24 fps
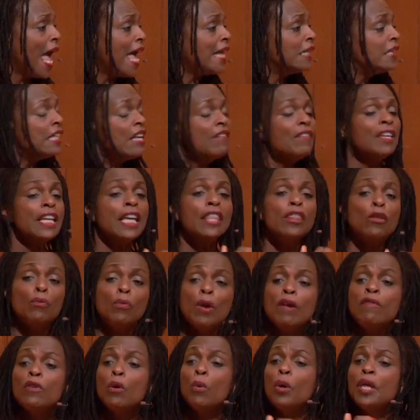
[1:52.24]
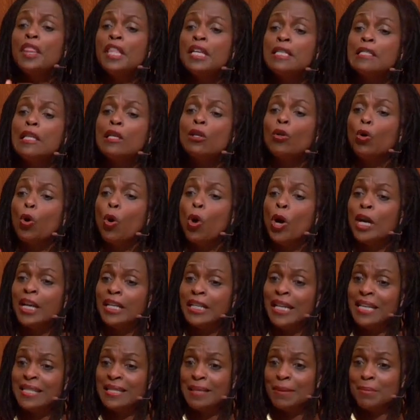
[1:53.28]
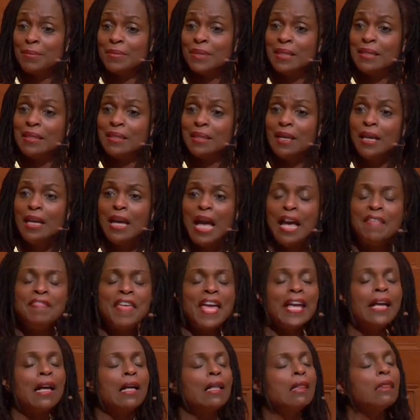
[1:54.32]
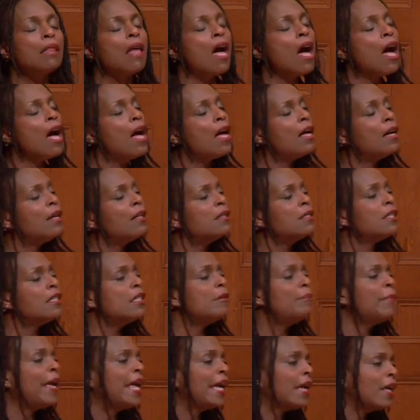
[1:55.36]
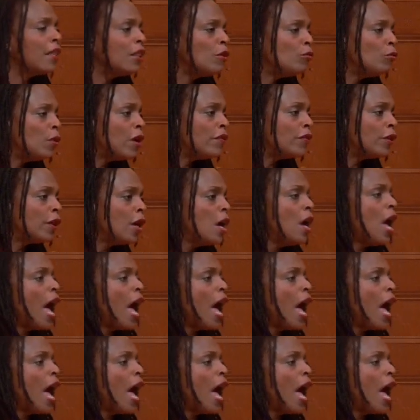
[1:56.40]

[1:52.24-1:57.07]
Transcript: And living in the river were these little organisms. And they clung to the bank of the river,